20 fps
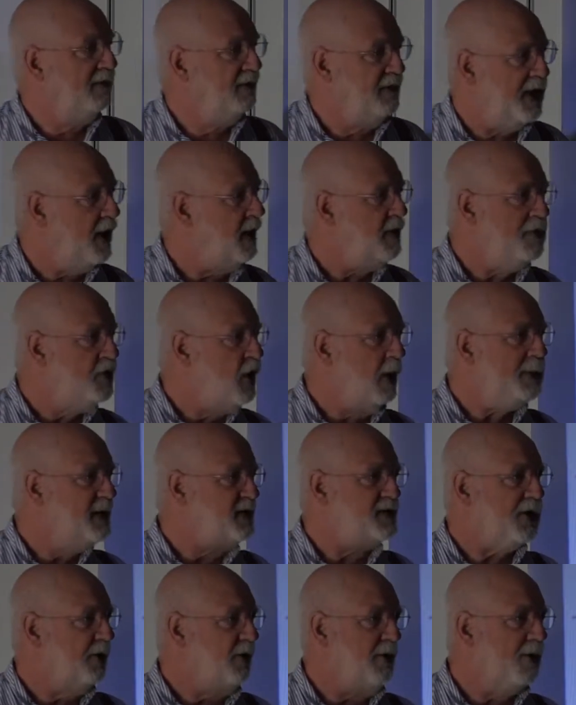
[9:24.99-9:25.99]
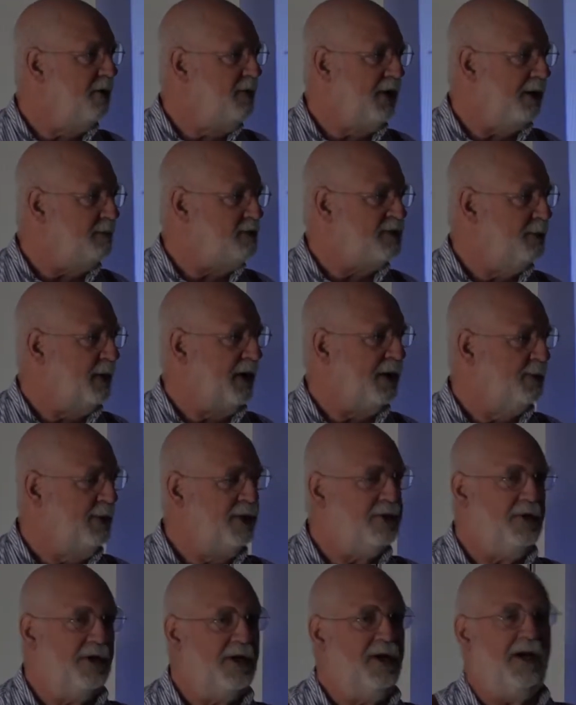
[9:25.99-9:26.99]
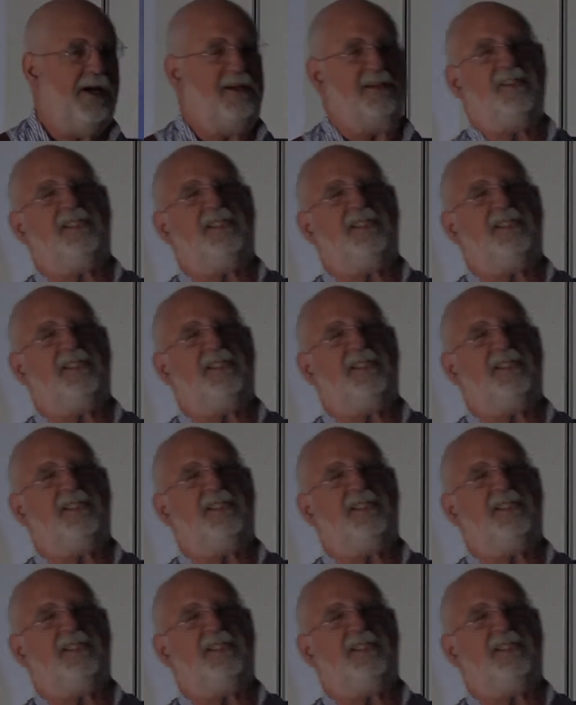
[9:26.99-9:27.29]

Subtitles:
Then nobody's going to own up to being a mutineer like,